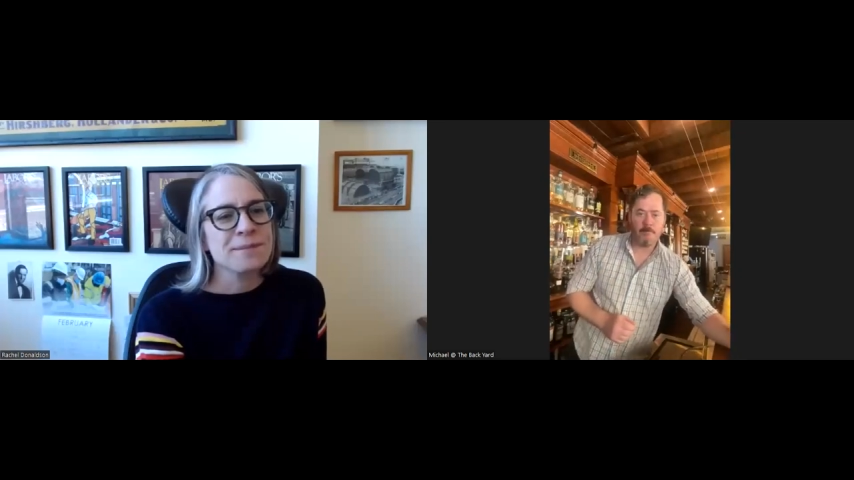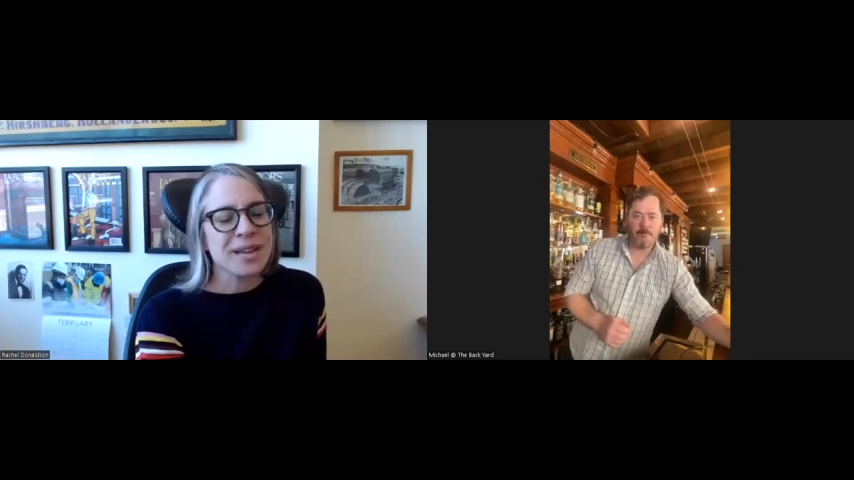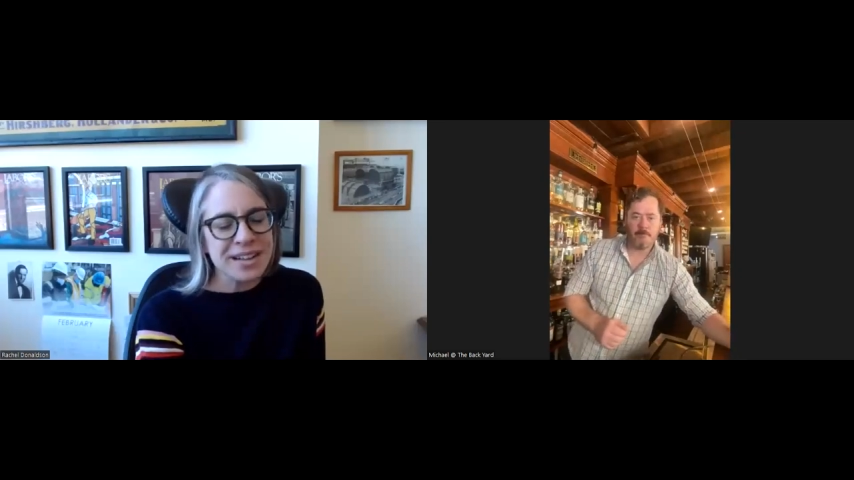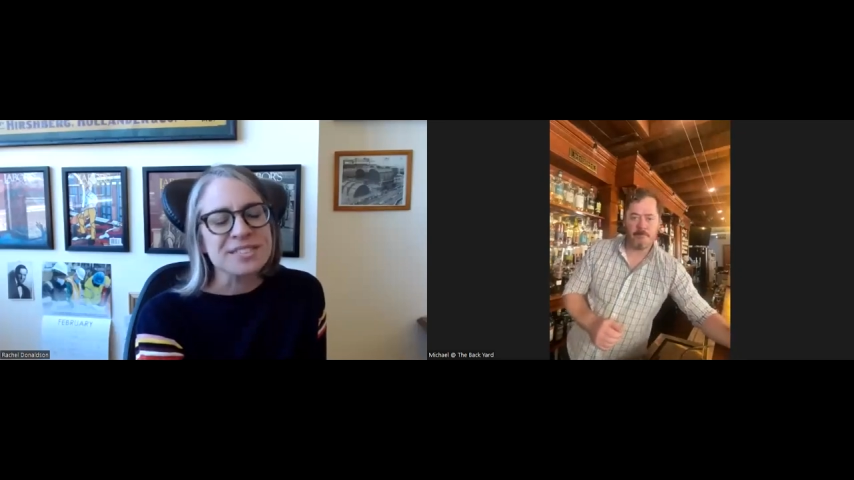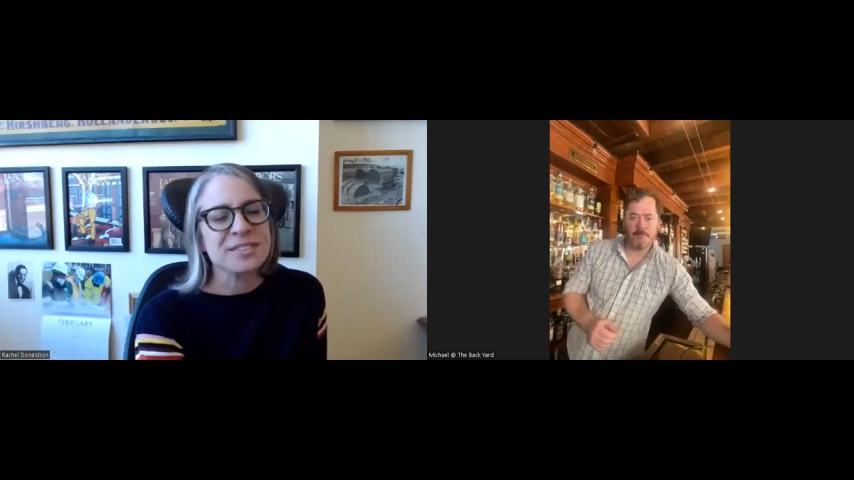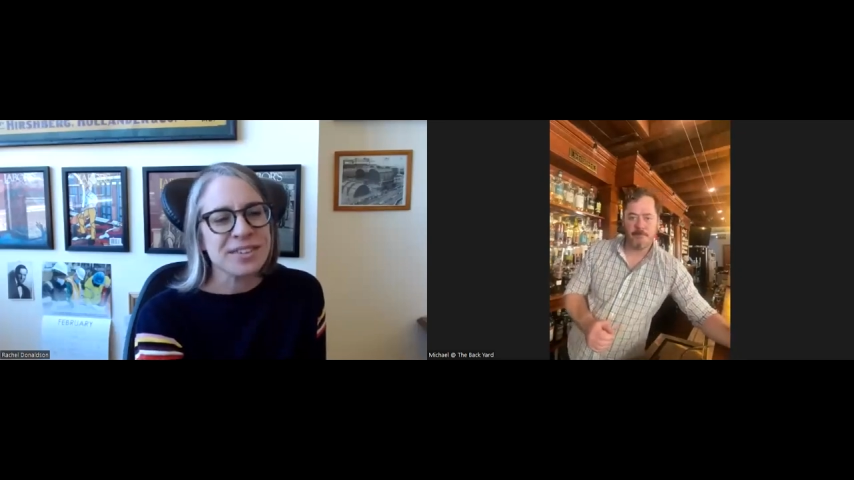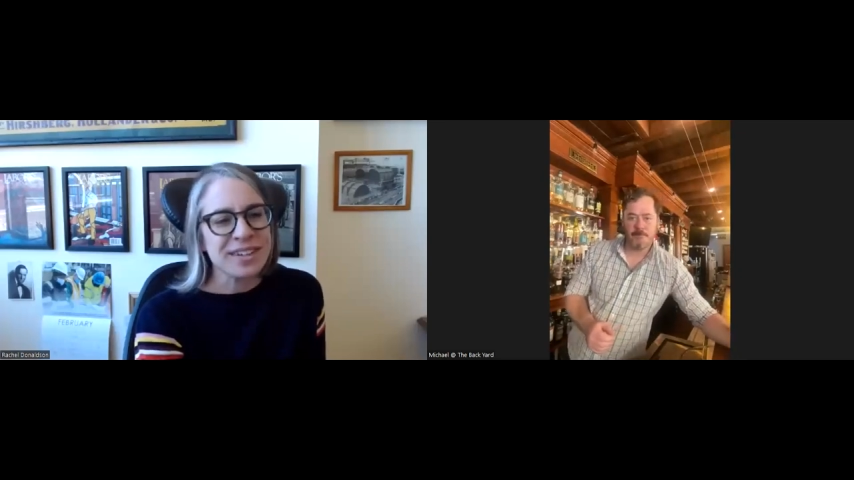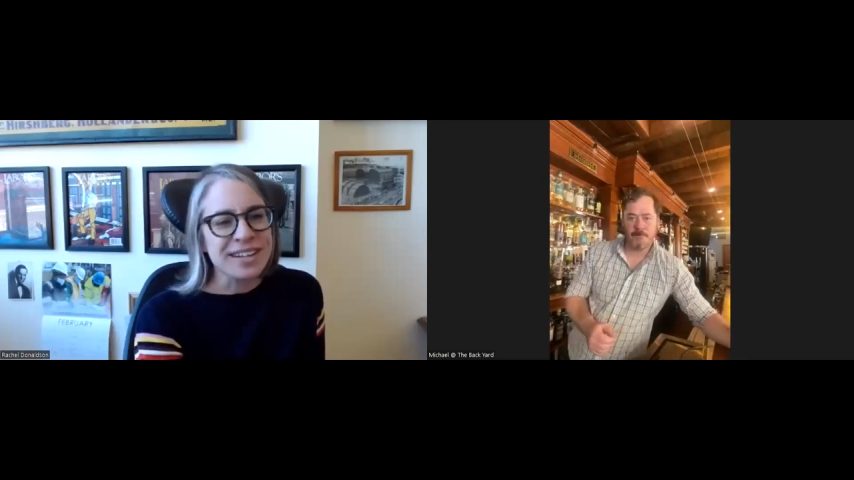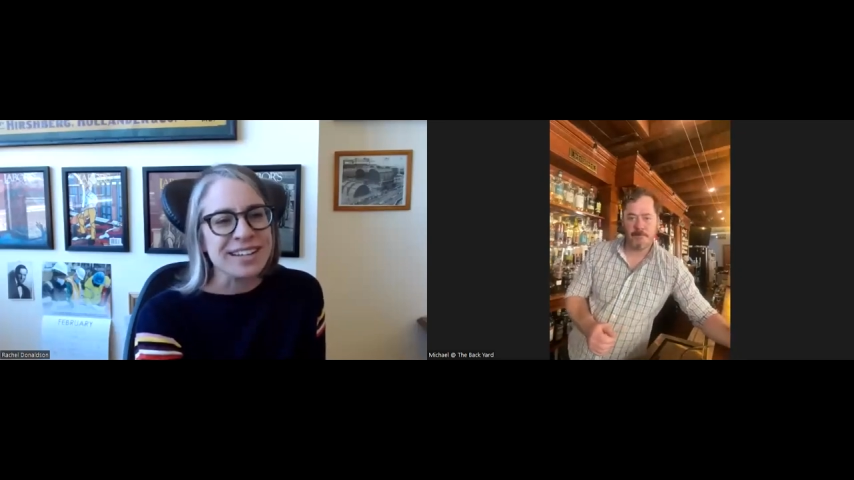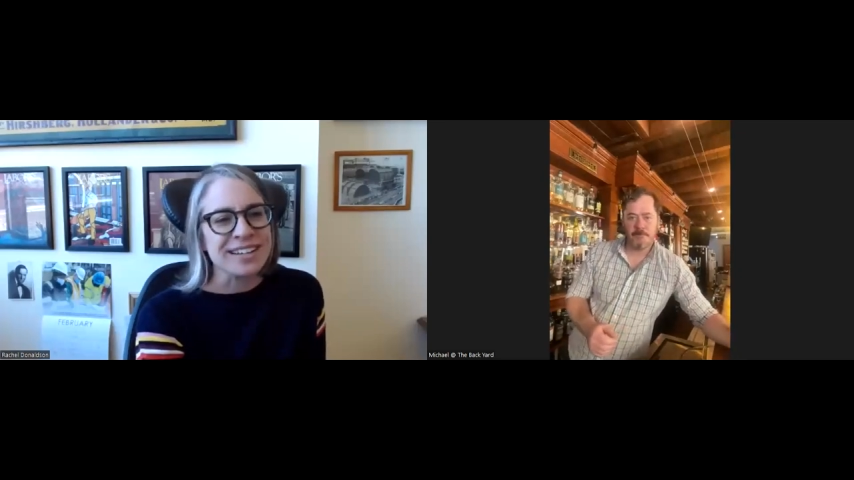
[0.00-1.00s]
That's
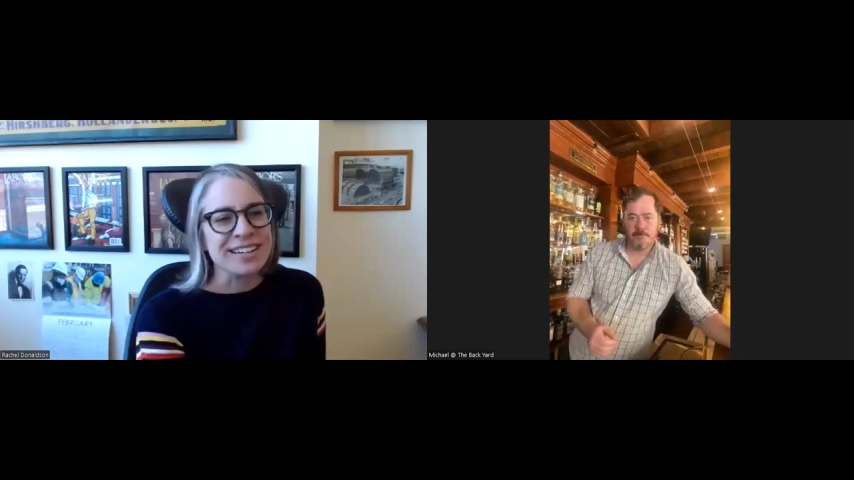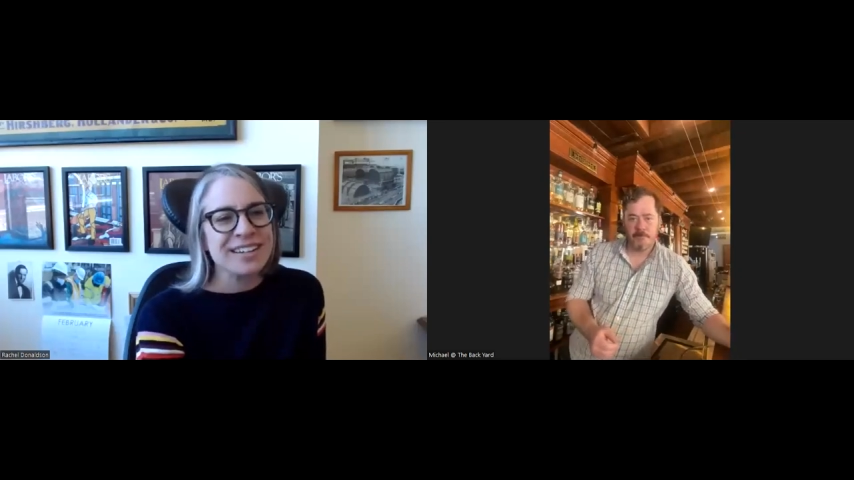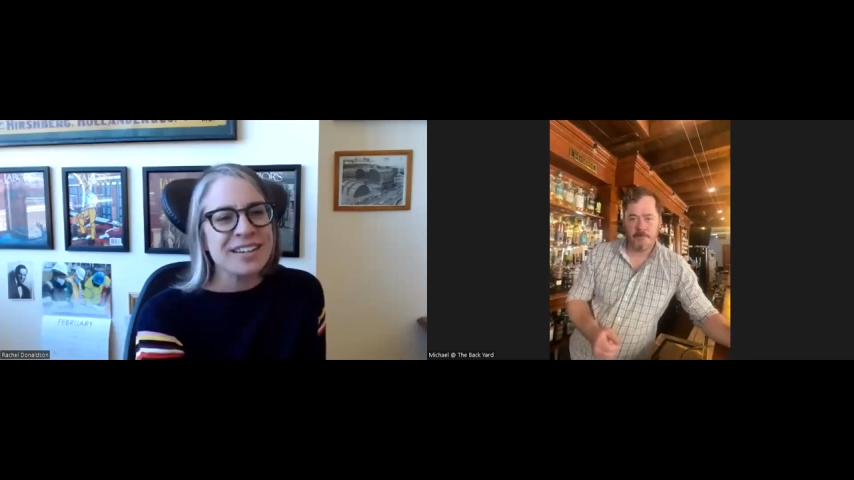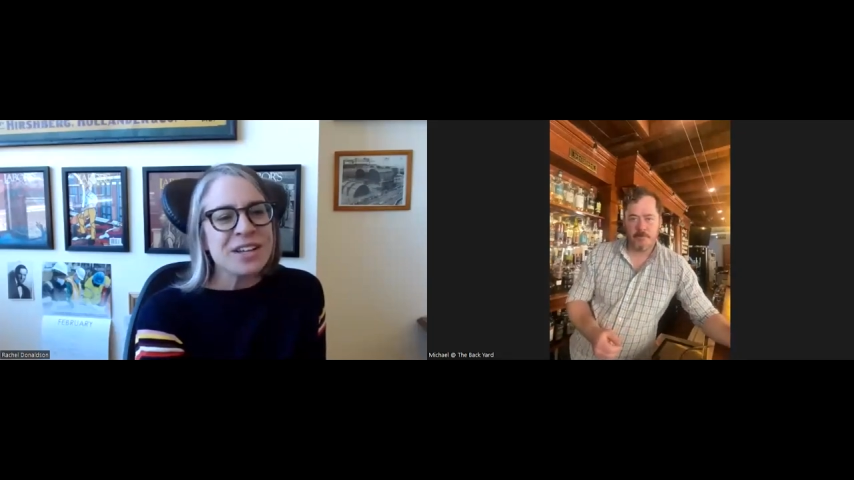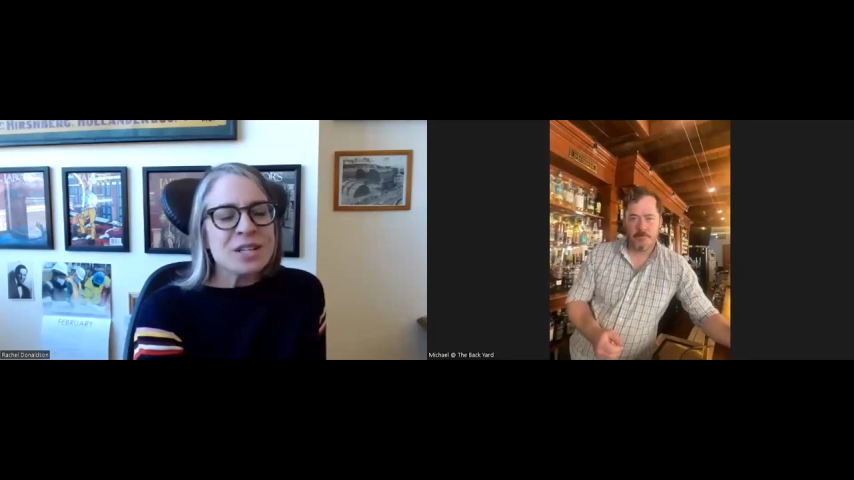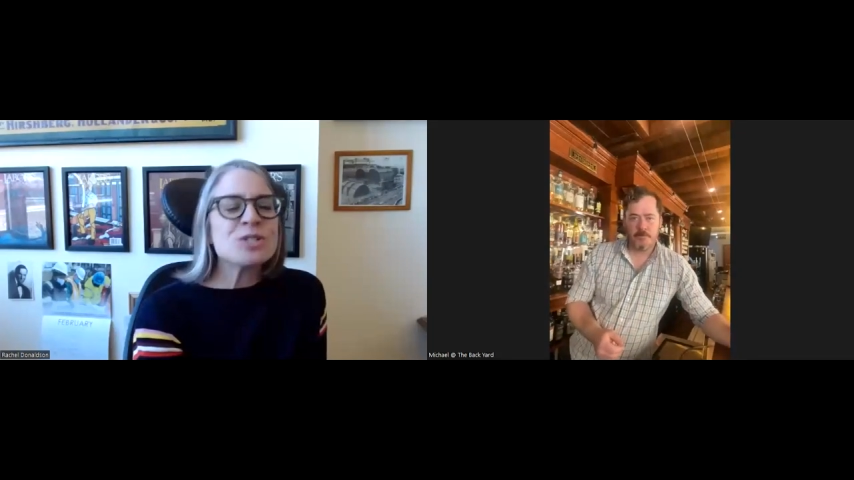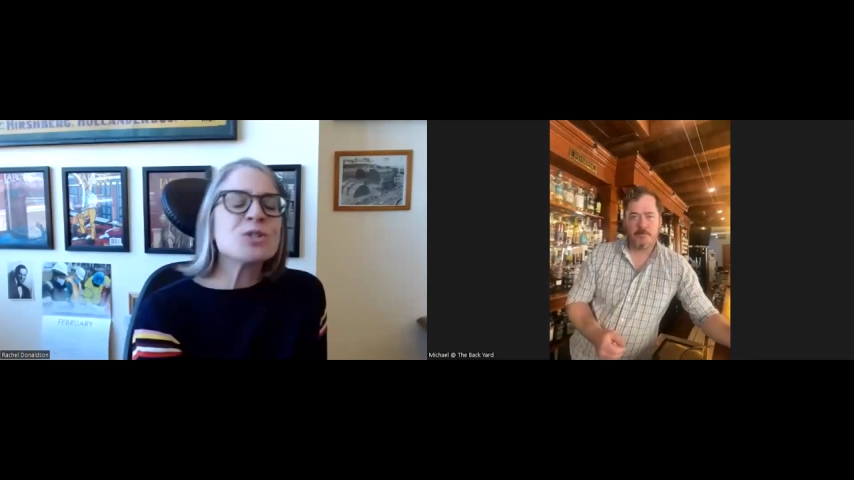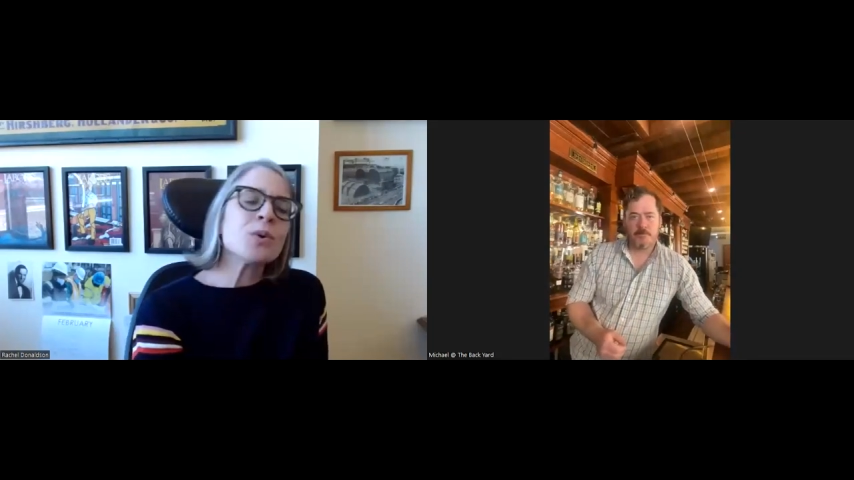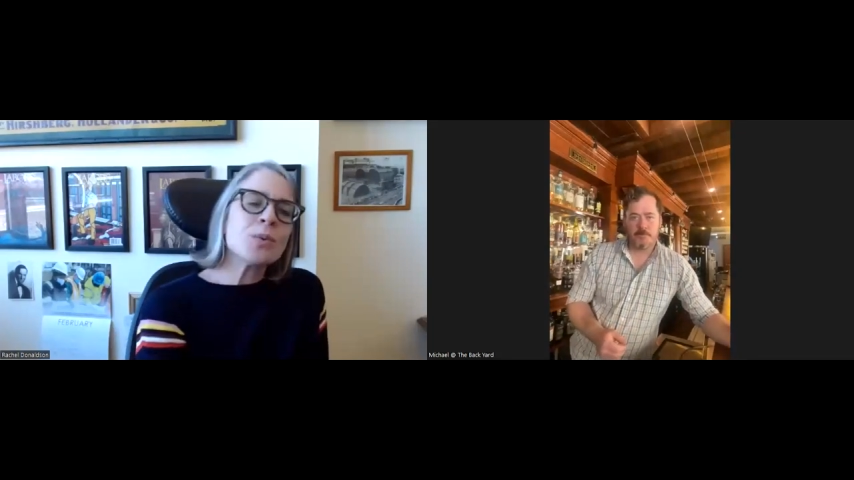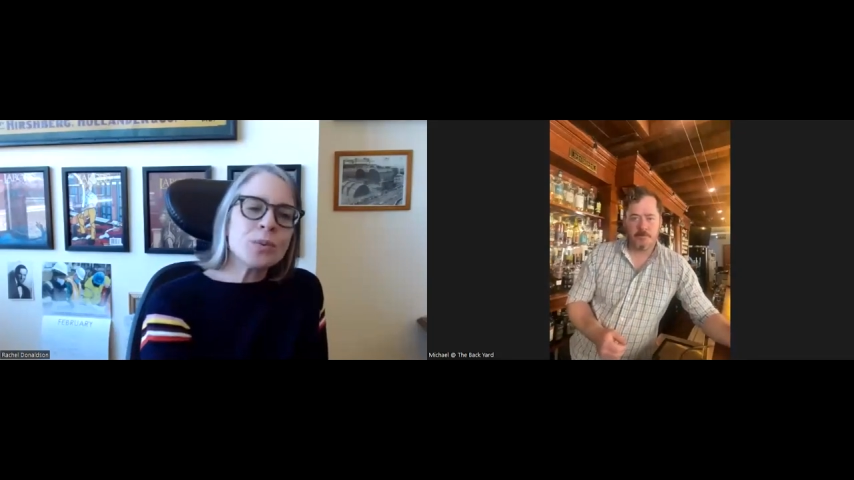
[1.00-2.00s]
great. So